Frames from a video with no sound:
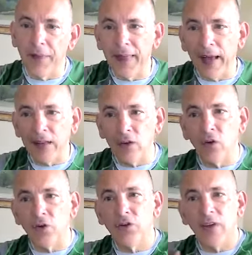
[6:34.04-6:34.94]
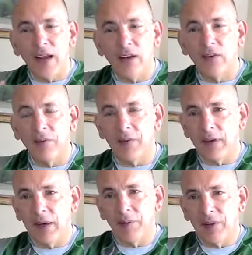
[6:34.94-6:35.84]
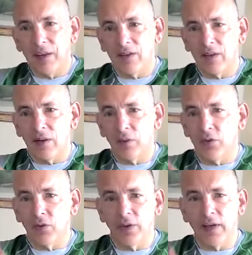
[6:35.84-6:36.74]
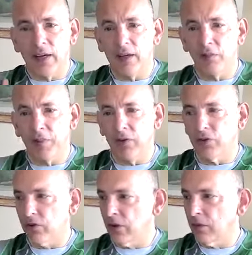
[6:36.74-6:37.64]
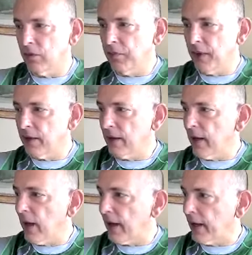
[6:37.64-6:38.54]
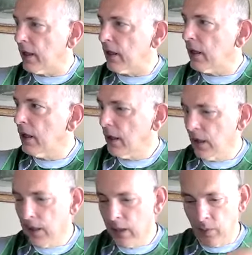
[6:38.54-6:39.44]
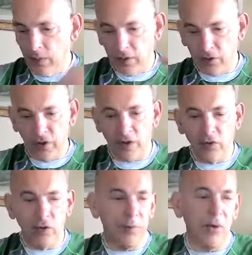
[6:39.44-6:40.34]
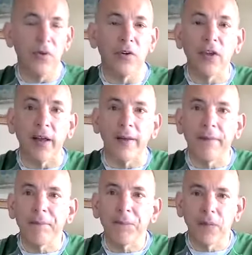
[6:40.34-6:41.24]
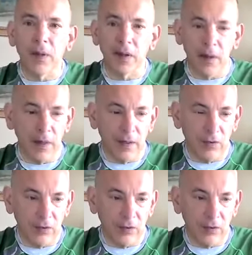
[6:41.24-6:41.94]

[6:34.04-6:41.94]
that contains everything. Everything's under what's called a negative pressure. So it's a bit like one of those suckers you put on the sink. It